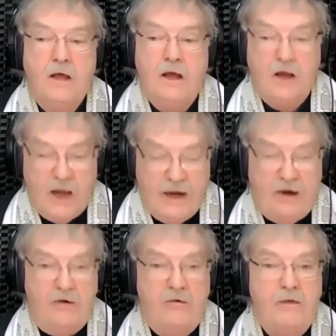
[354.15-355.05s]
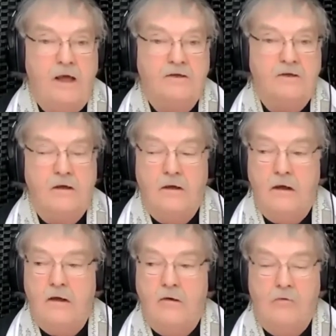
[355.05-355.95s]
later as
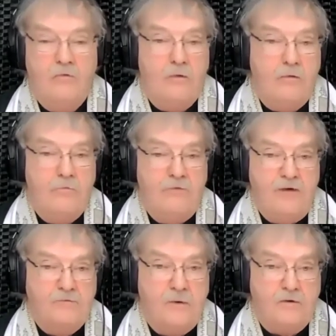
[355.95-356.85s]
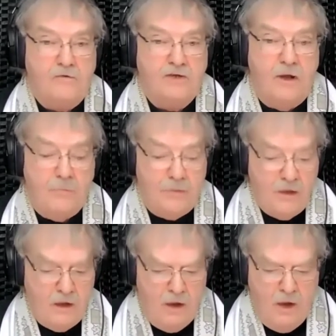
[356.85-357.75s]
over Facebook or something.
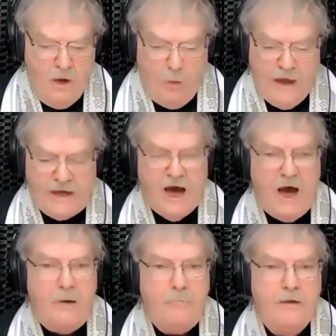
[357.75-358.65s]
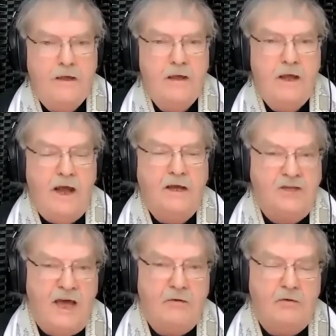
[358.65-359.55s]
Wake up and
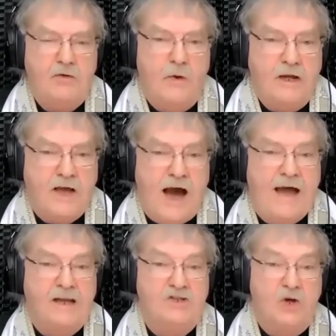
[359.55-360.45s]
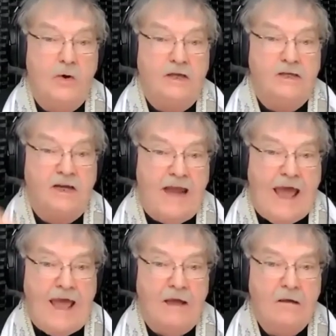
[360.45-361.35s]
get with what God is doing
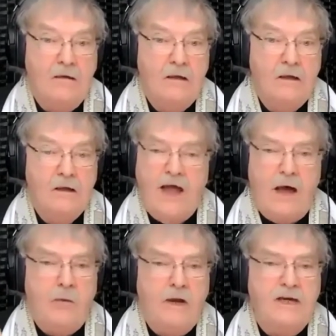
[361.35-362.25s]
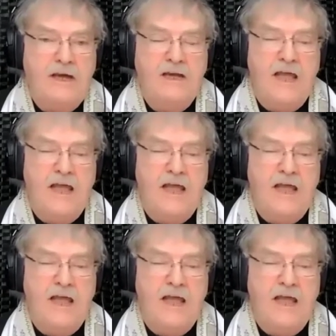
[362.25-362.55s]
today. Not what he did